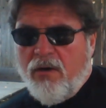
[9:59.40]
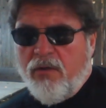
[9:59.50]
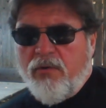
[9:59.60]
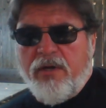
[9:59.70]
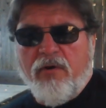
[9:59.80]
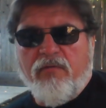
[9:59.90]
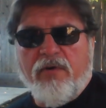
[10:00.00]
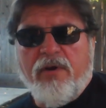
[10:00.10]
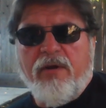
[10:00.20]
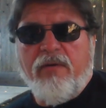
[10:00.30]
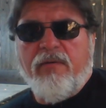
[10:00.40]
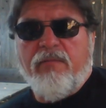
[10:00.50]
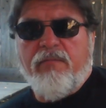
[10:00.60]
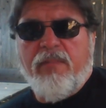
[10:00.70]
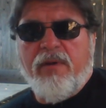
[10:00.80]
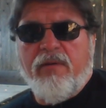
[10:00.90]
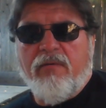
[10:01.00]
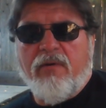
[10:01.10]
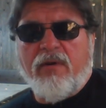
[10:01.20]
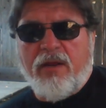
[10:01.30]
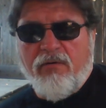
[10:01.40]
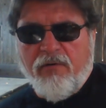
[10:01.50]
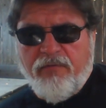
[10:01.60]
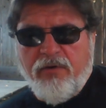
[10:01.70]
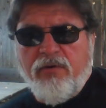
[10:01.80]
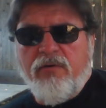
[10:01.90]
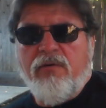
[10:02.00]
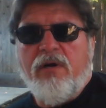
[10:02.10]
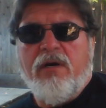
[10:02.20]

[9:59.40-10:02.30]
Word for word: although I know very, I know a few